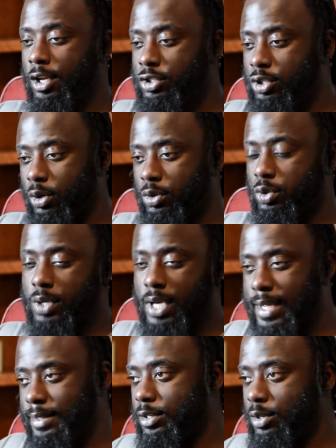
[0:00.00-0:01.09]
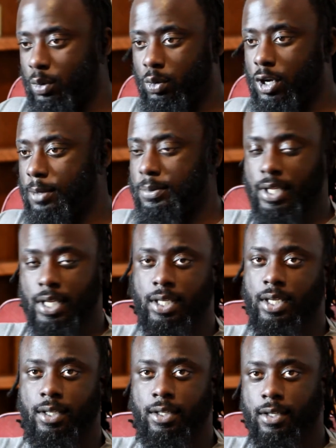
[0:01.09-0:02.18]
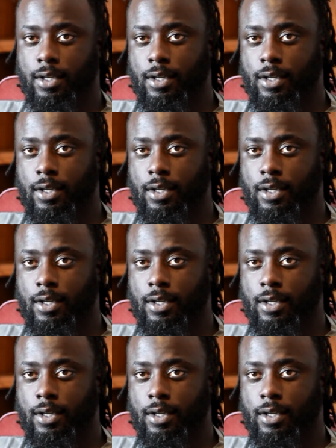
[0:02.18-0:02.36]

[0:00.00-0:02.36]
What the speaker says: So you kind of grow up thinking